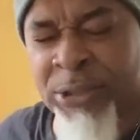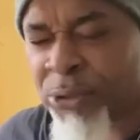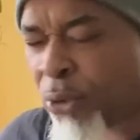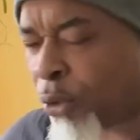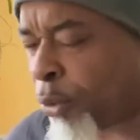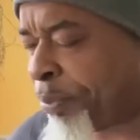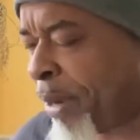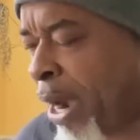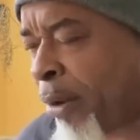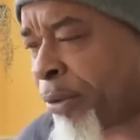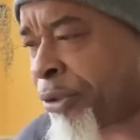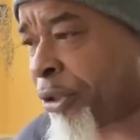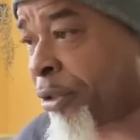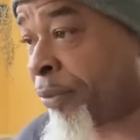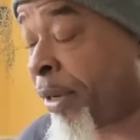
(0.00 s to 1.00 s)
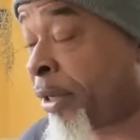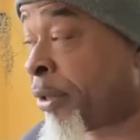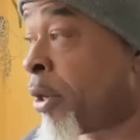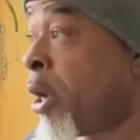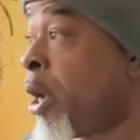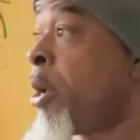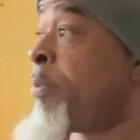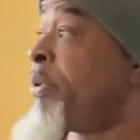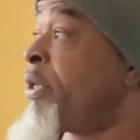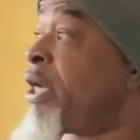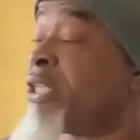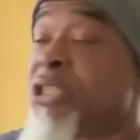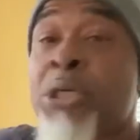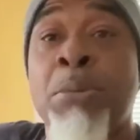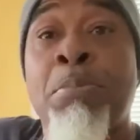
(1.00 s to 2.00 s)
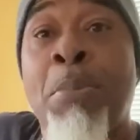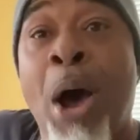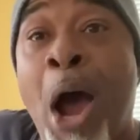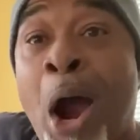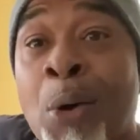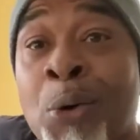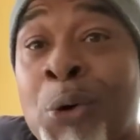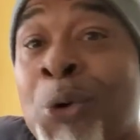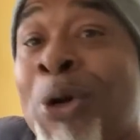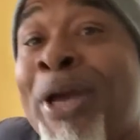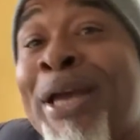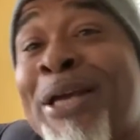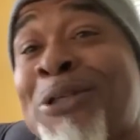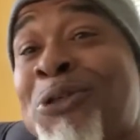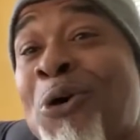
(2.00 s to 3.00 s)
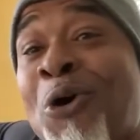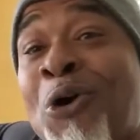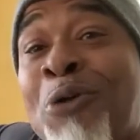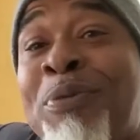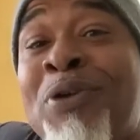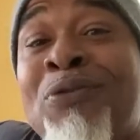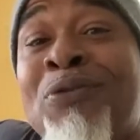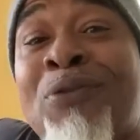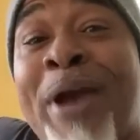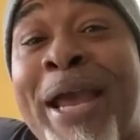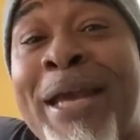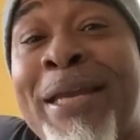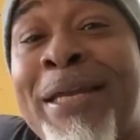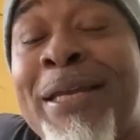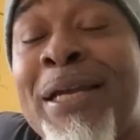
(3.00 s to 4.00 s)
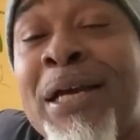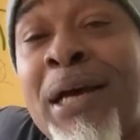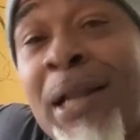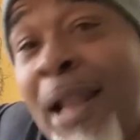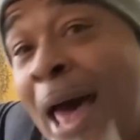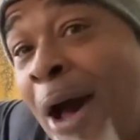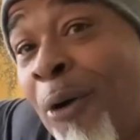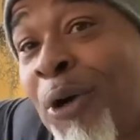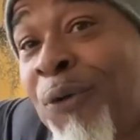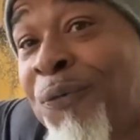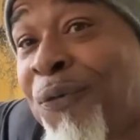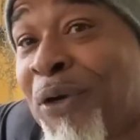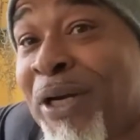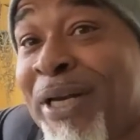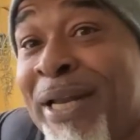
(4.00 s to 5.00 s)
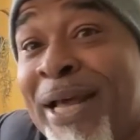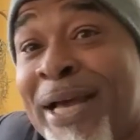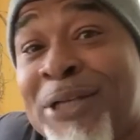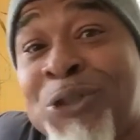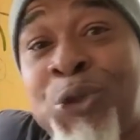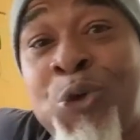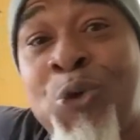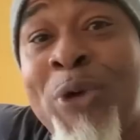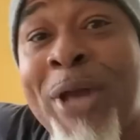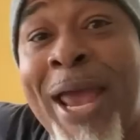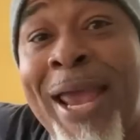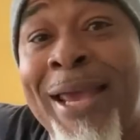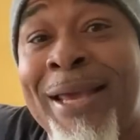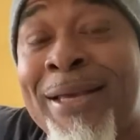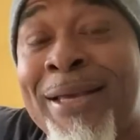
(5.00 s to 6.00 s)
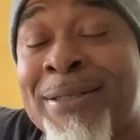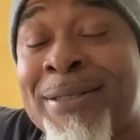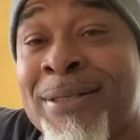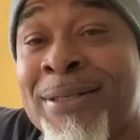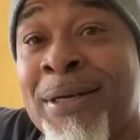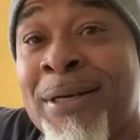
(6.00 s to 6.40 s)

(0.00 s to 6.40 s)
solar power generator because tomorrow it's going to be raining and cloudy for the next two days.